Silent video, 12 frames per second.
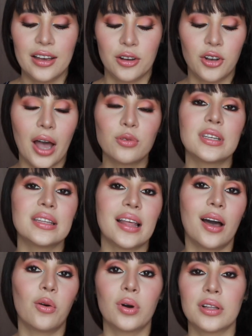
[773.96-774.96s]
counting
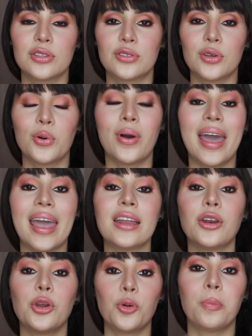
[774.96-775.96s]
that one. So
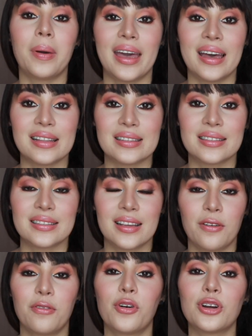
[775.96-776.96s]
eight new pans
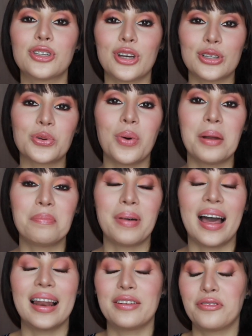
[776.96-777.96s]
for just one
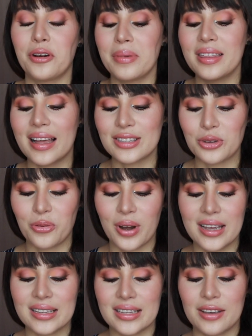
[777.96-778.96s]
palette. For me, that's
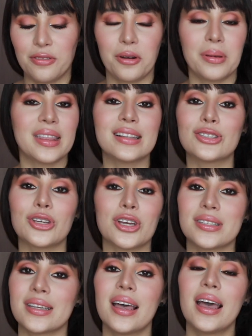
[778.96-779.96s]
crazy. For me, that's
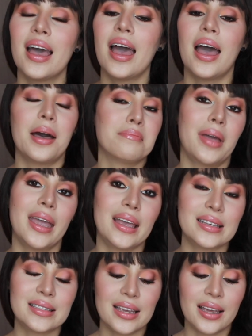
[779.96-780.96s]
just
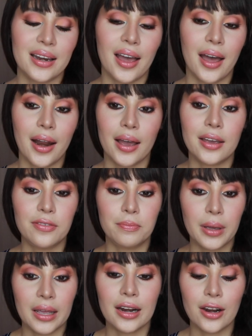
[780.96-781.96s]
amazing, and I've
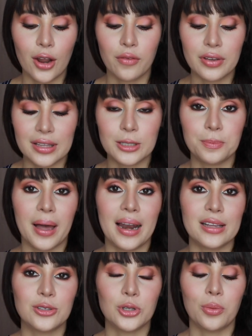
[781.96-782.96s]
been loving this
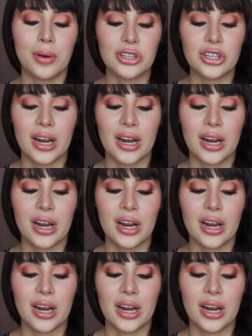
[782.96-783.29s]
palette so much,